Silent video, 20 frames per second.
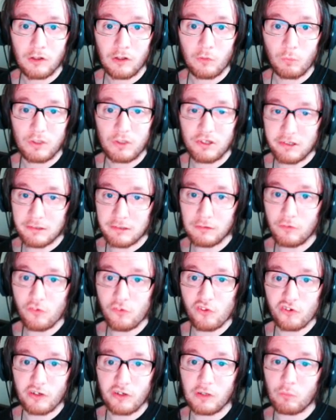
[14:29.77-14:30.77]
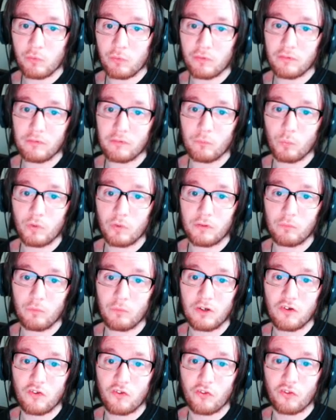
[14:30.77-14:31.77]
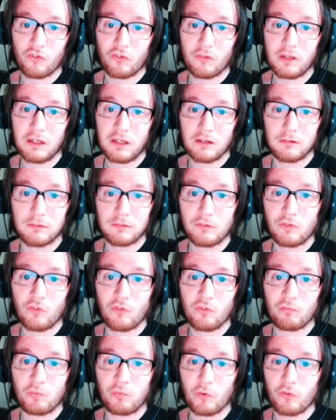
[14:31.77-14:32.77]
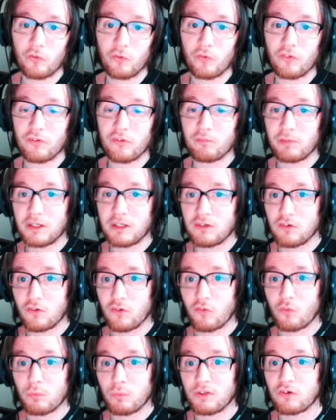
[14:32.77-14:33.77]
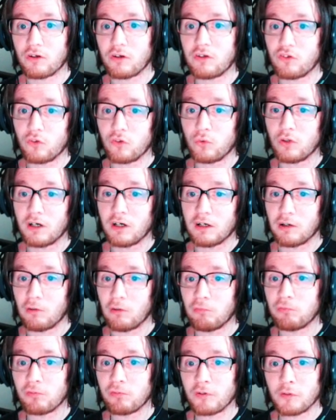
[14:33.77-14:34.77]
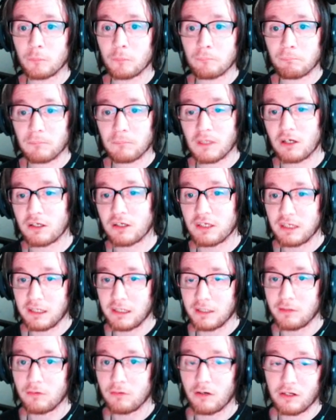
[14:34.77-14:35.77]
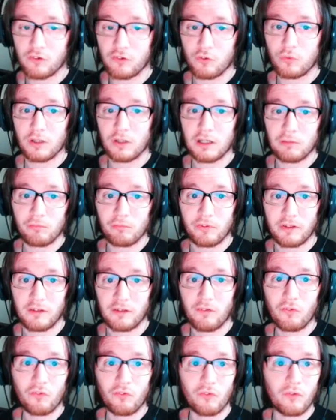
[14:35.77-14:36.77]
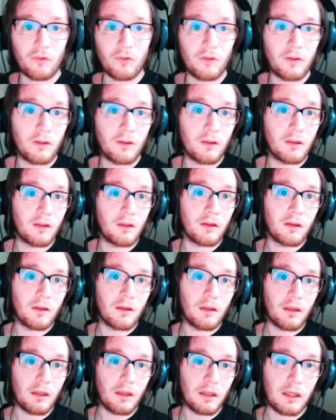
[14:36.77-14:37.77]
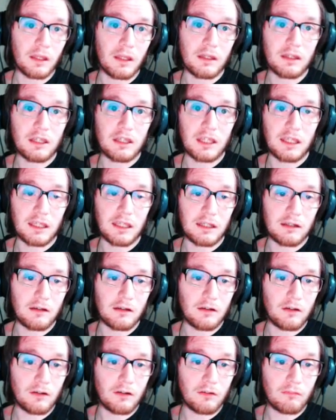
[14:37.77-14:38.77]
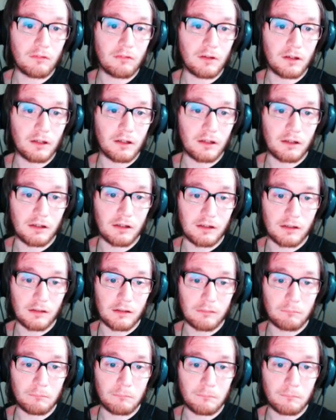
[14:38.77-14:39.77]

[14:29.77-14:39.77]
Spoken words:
which includes Skyward, which includes Four Swords Adventures, which I do have. Again, I do have this, and then um,